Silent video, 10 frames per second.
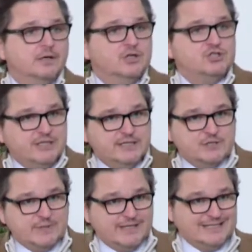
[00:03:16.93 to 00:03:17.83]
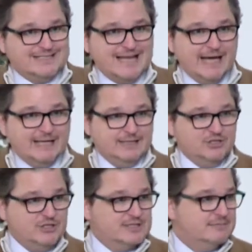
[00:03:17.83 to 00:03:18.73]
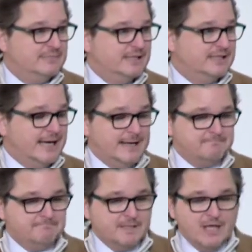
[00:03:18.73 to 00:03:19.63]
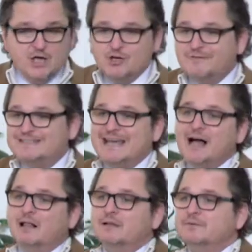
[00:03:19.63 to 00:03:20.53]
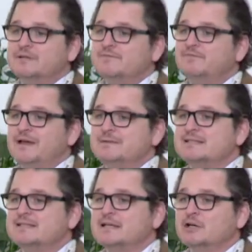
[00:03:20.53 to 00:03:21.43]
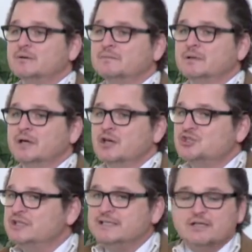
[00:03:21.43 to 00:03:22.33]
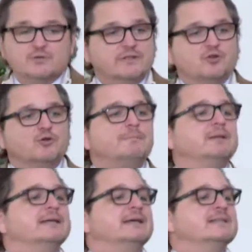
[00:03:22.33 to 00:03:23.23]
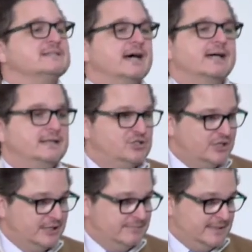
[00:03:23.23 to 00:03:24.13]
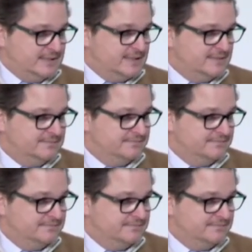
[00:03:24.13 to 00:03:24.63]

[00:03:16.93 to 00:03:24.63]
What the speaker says: She deals with anxiety. She has admitted that. You have Adele, the famous singer. She deals with crippling anxiety, she admits.